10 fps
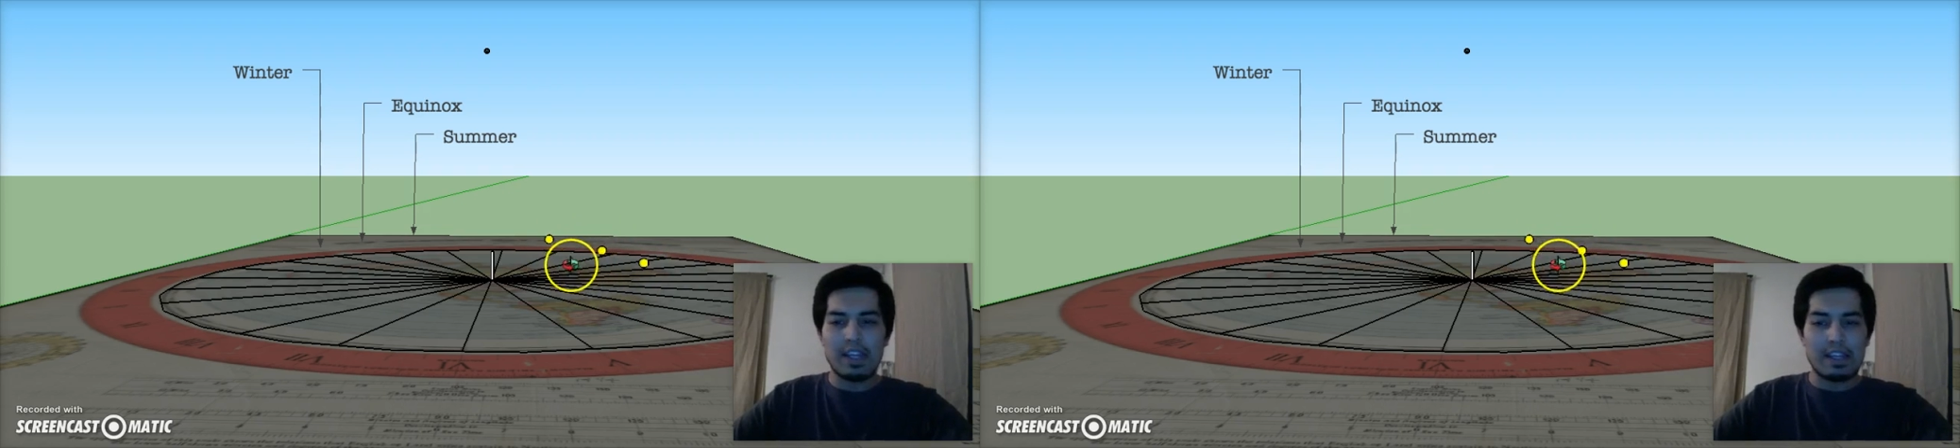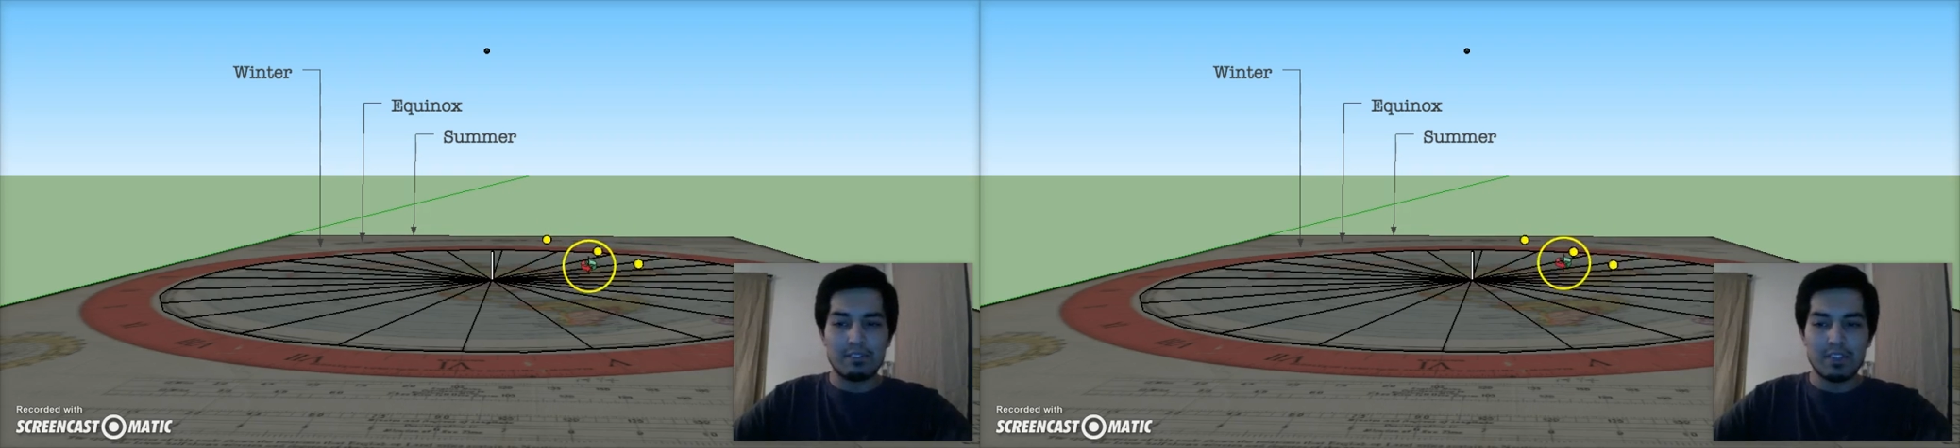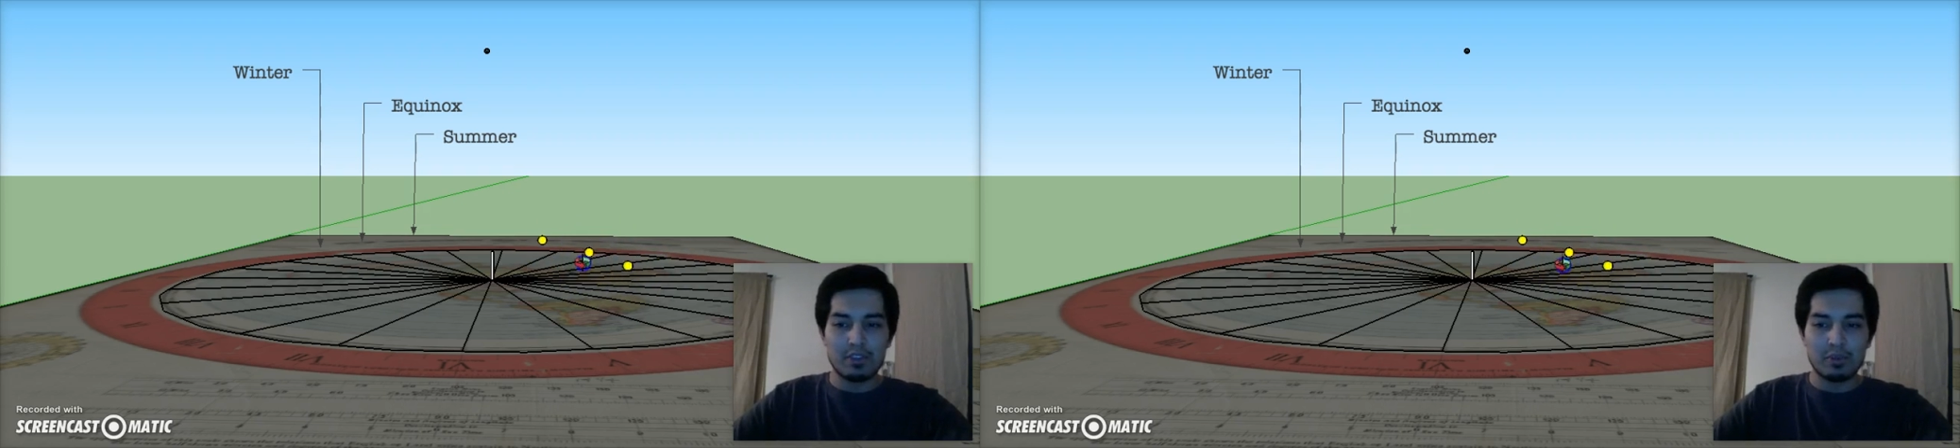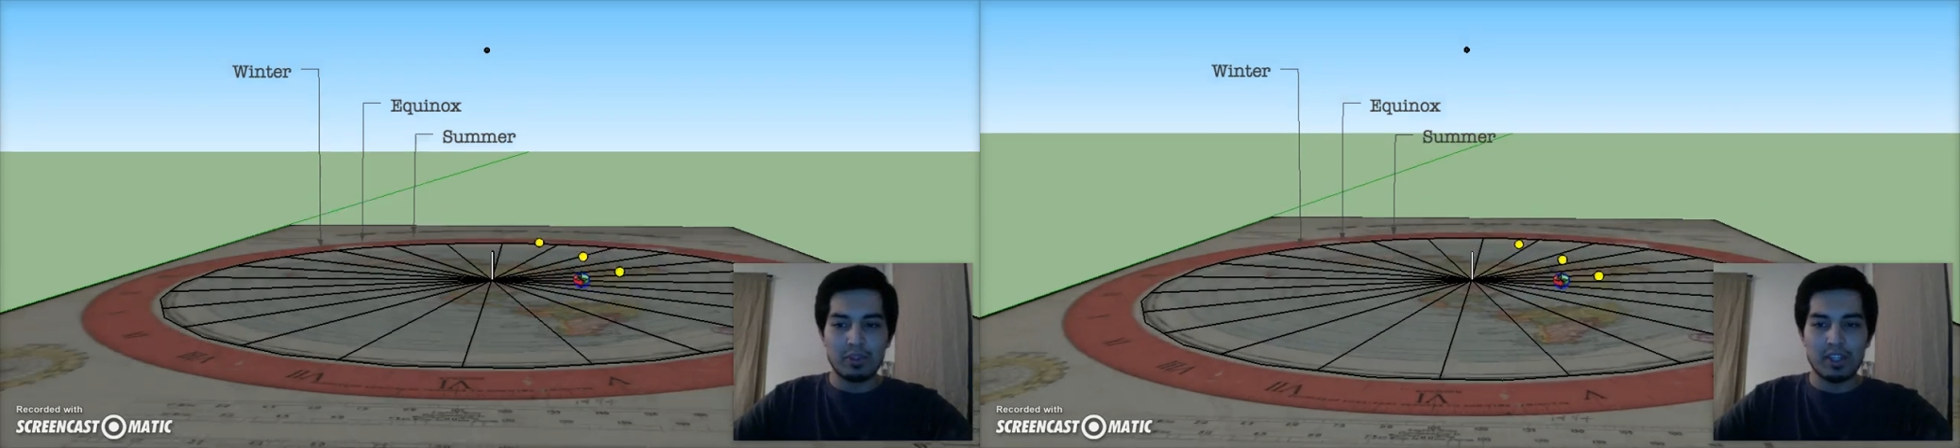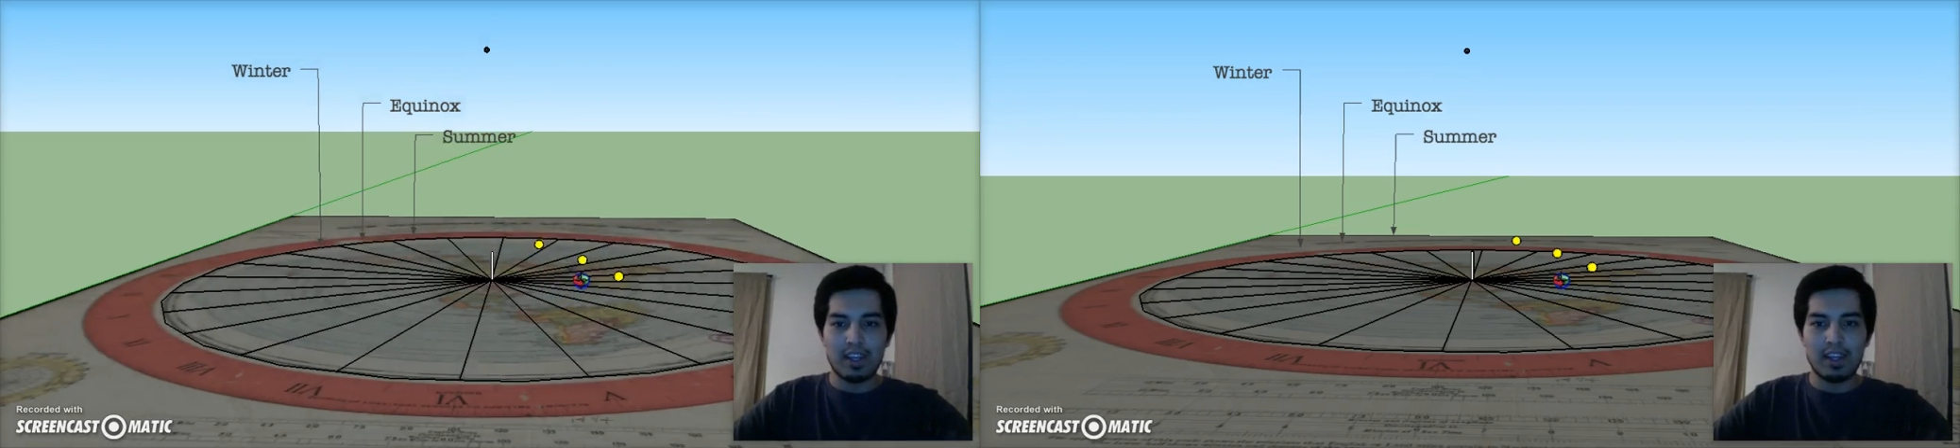
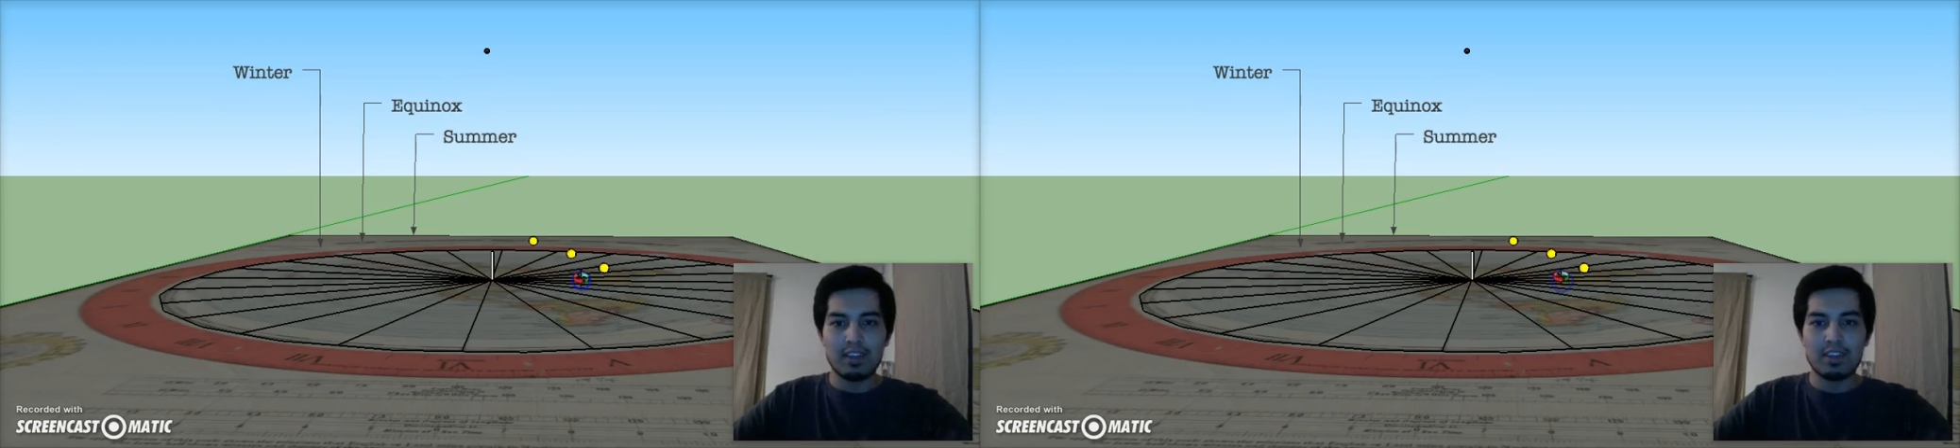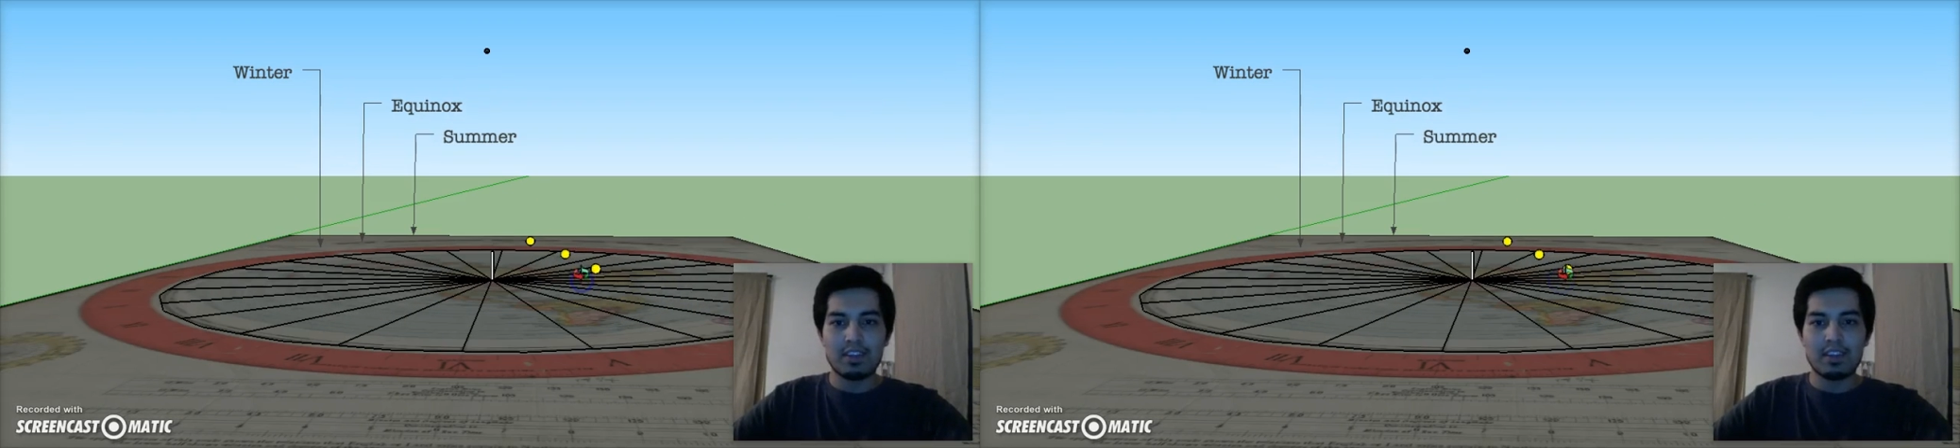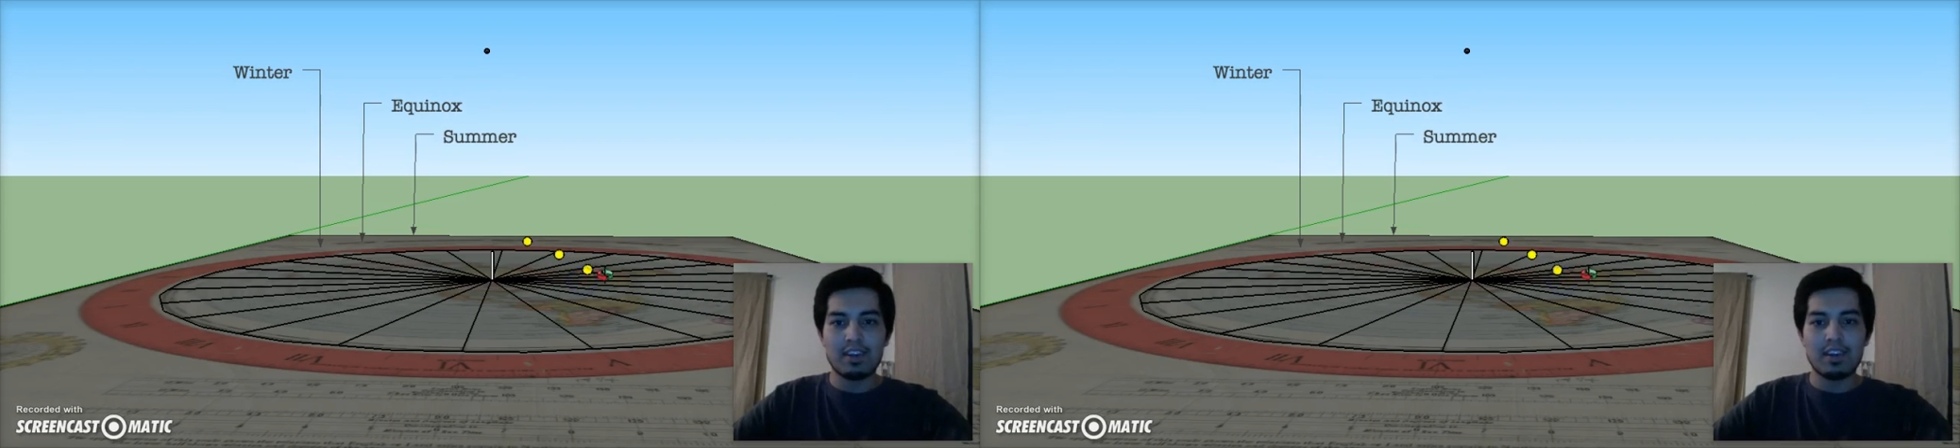individual days.